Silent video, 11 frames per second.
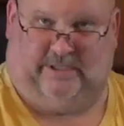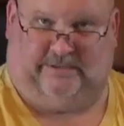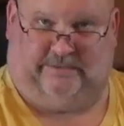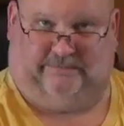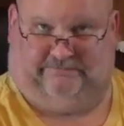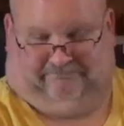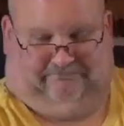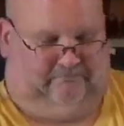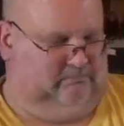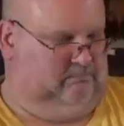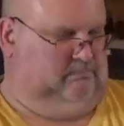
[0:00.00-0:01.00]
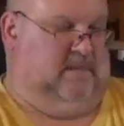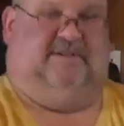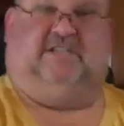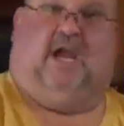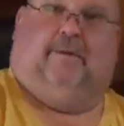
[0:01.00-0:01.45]
to maybe
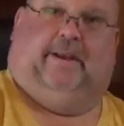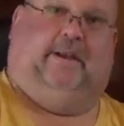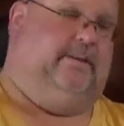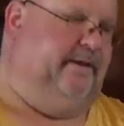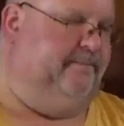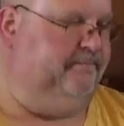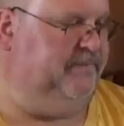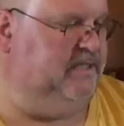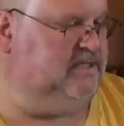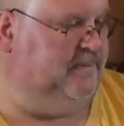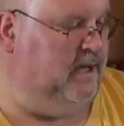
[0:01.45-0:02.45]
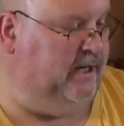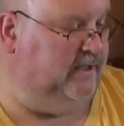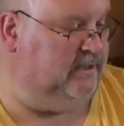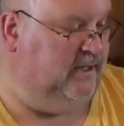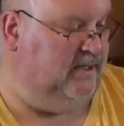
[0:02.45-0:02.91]
scare me a little bit. That's about it.